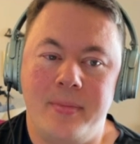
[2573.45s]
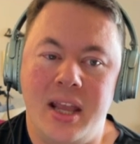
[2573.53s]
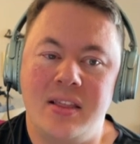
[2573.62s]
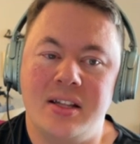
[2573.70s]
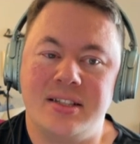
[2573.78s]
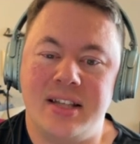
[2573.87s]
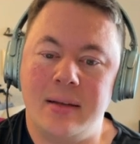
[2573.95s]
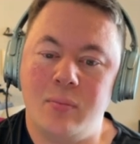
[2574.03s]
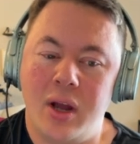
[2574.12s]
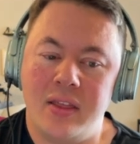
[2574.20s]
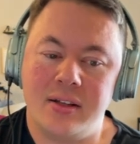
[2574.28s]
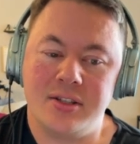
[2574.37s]
in the same
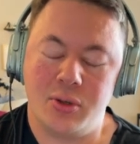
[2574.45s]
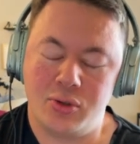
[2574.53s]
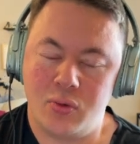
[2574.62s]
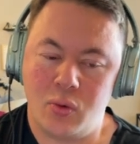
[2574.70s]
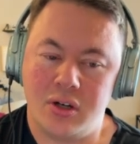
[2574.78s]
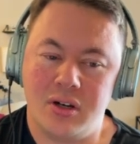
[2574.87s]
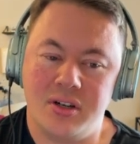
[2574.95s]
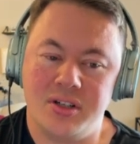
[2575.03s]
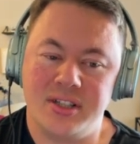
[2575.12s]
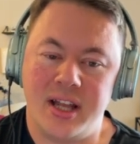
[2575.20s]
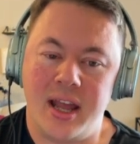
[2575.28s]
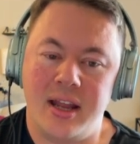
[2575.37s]
way that social
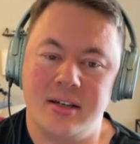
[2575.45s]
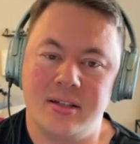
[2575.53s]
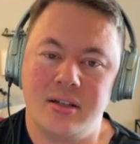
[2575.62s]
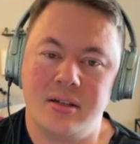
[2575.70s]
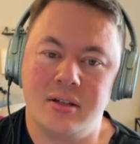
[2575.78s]
workers and